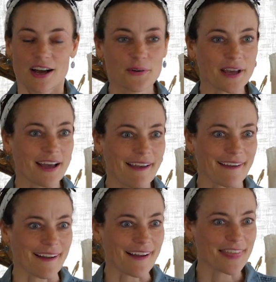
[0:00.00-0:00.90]

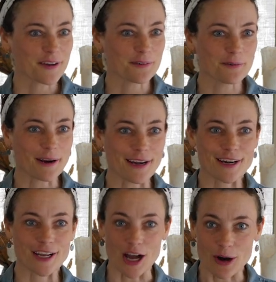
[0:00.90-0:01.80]
Okay, I think we're ready
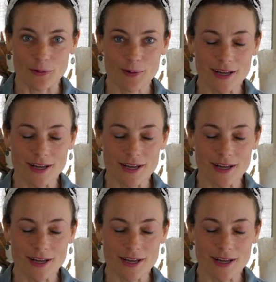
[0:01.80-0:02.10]
to go.